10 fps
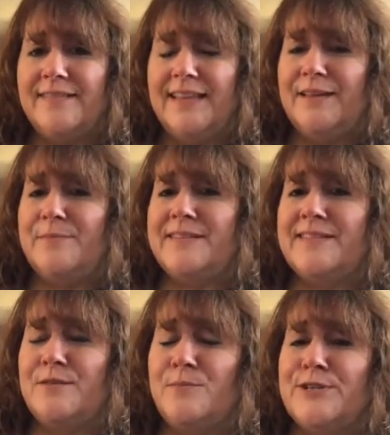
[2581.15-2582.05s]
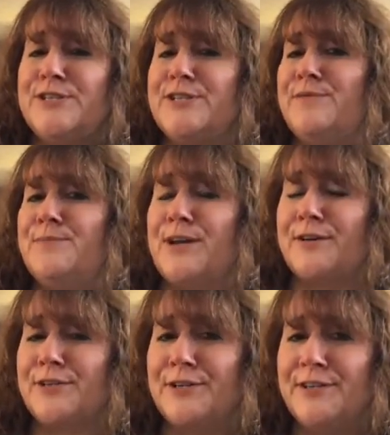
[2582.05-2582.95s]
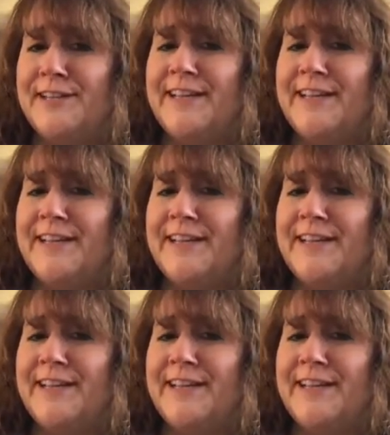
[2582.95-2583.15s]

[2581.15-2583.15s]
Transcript: Liam is an emergency room doctor,